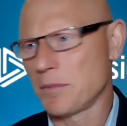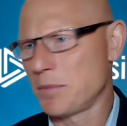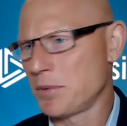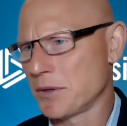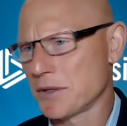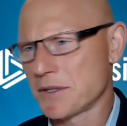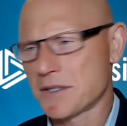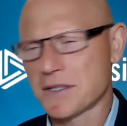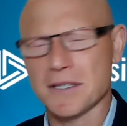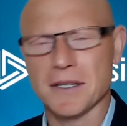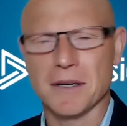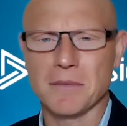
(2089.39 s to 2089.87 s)

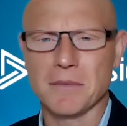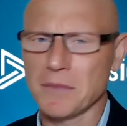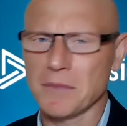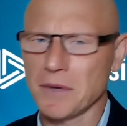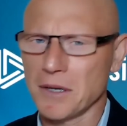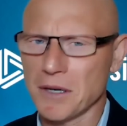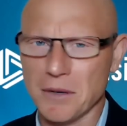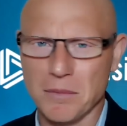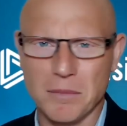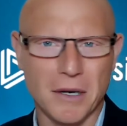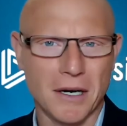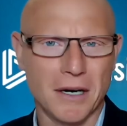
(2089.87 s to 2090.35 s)
put some
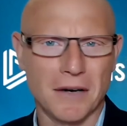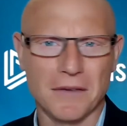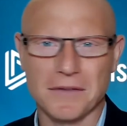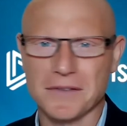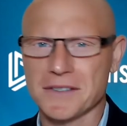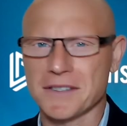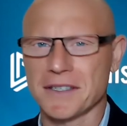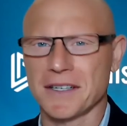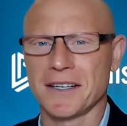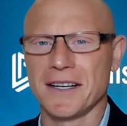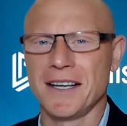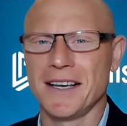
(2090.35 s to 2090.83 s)

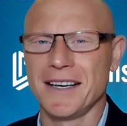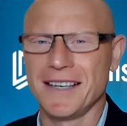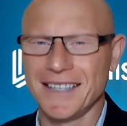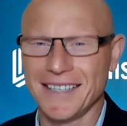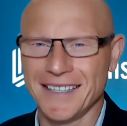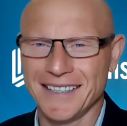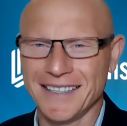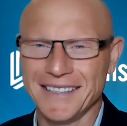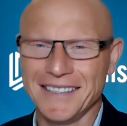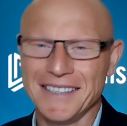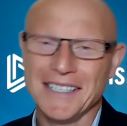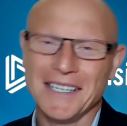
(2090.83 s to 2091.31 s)
earmuffs and
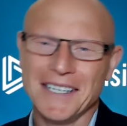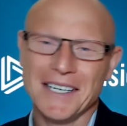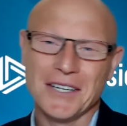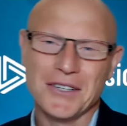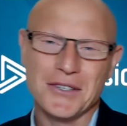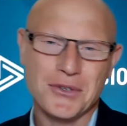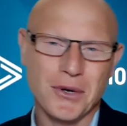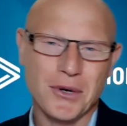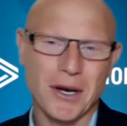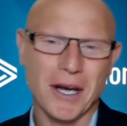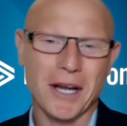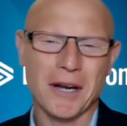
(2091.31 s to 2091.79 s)

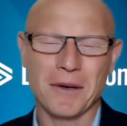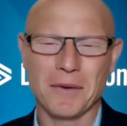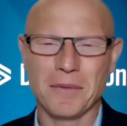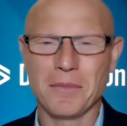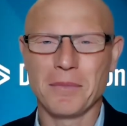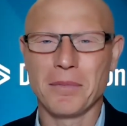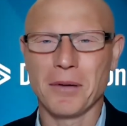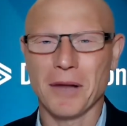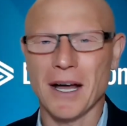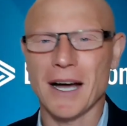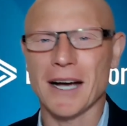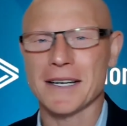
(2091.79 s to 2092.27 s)
try to
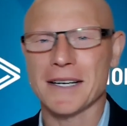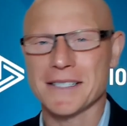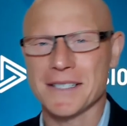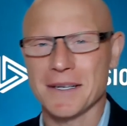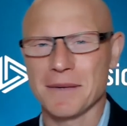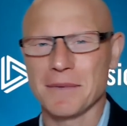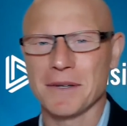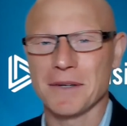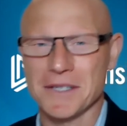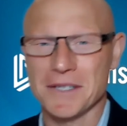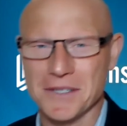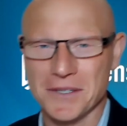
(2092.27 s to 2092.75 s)
block
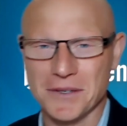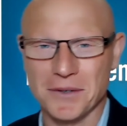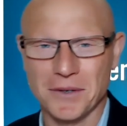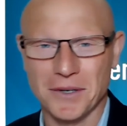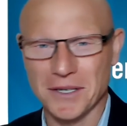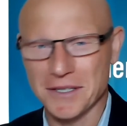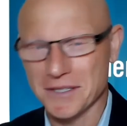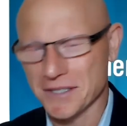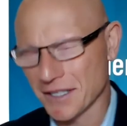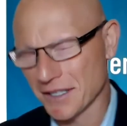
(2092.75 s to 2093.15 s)
some of this noise.